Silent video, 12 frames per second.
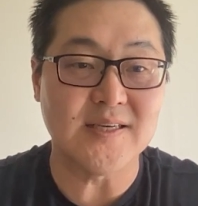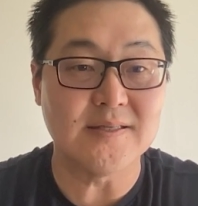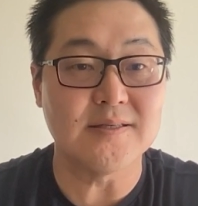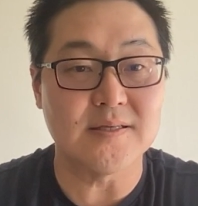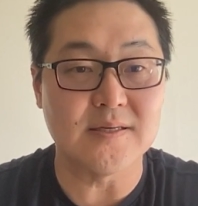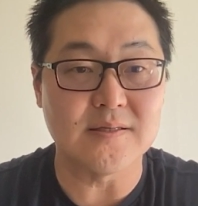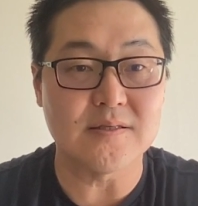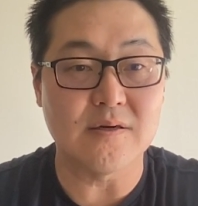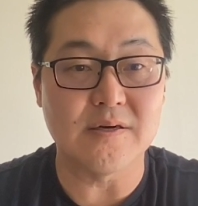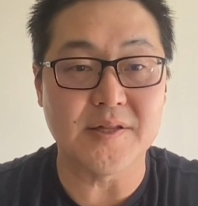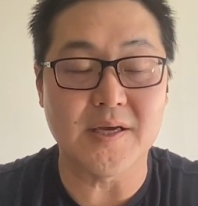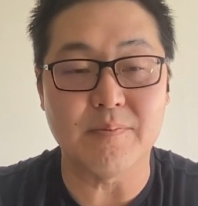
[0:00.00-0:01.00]
instance
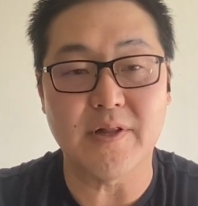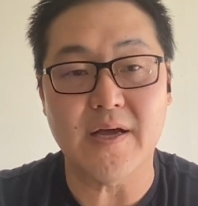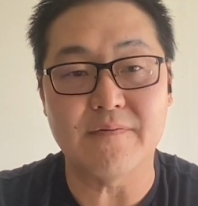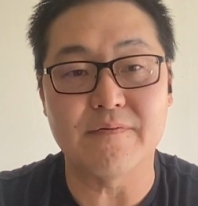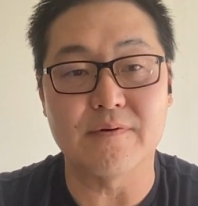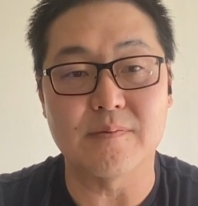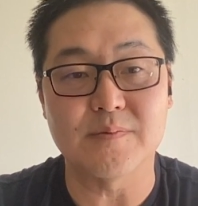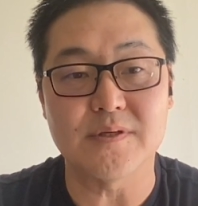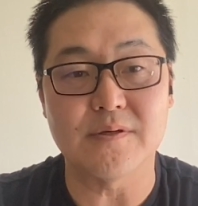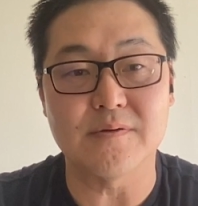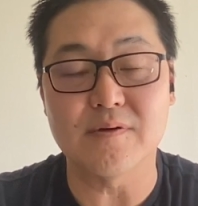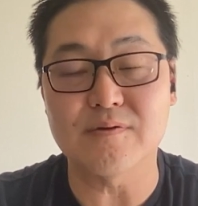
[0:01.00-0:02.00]
on that platform.
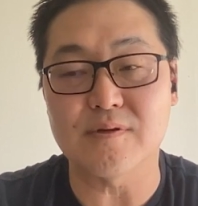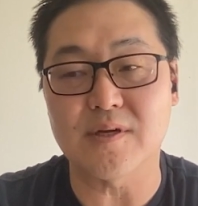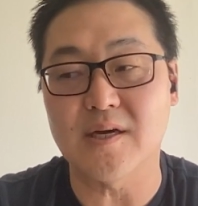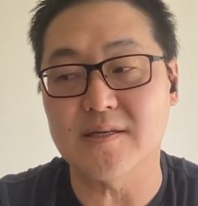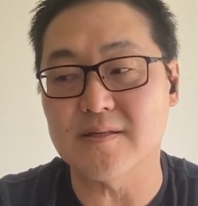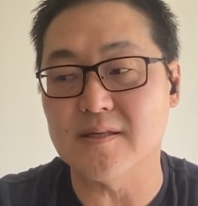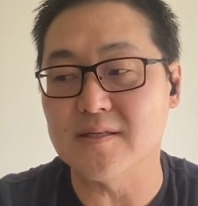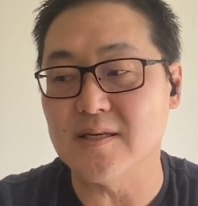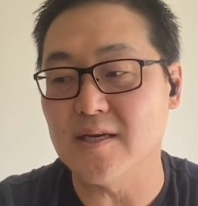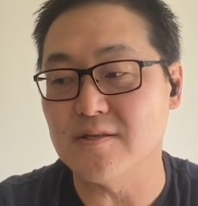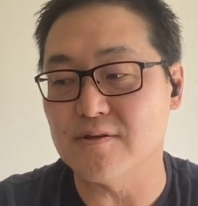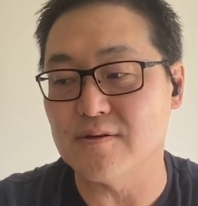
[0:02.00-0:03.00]
So those are the kinds of the
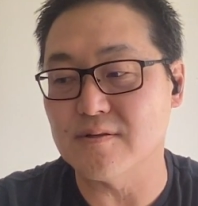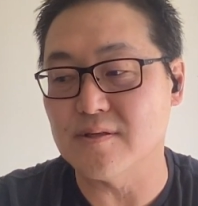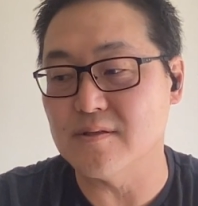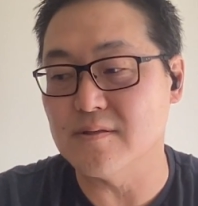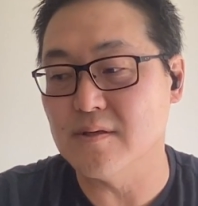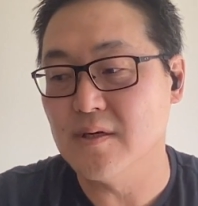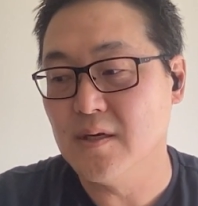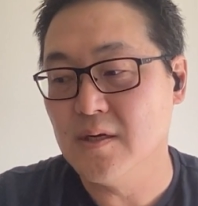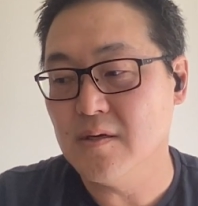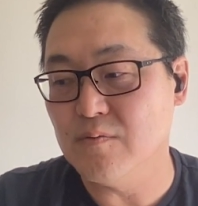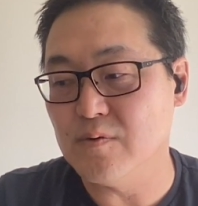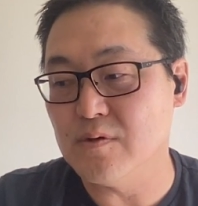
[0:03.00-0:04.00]
dangers, and
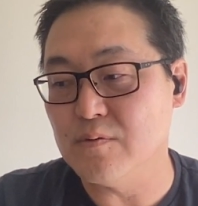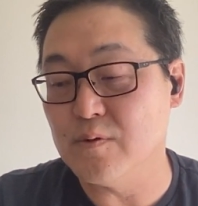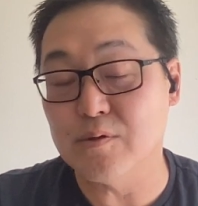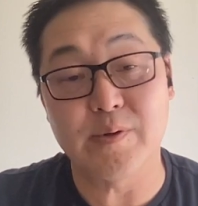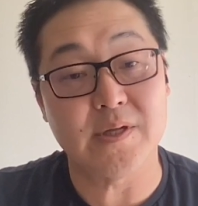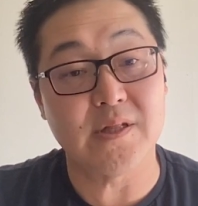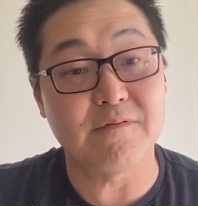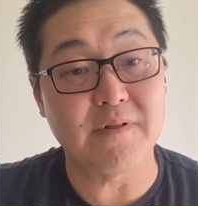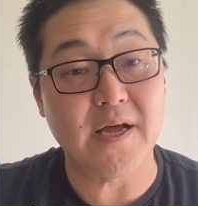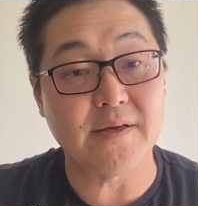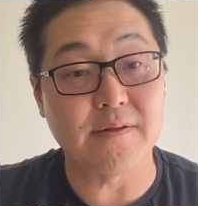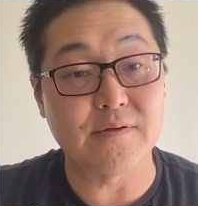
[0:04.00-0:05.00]
we'll quickly
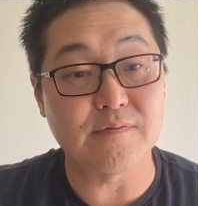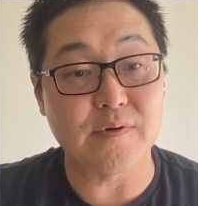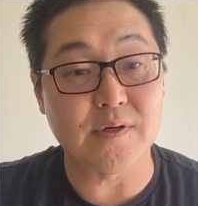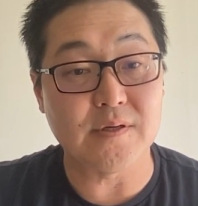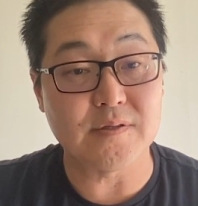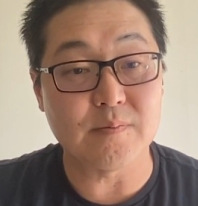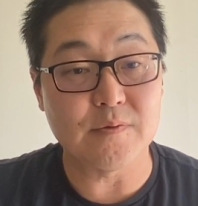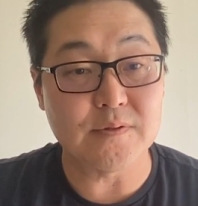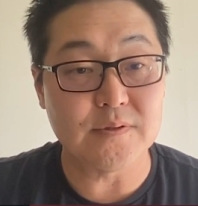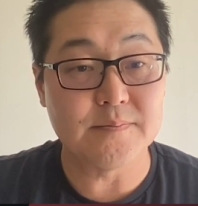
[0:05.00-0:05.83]
flag those for customers.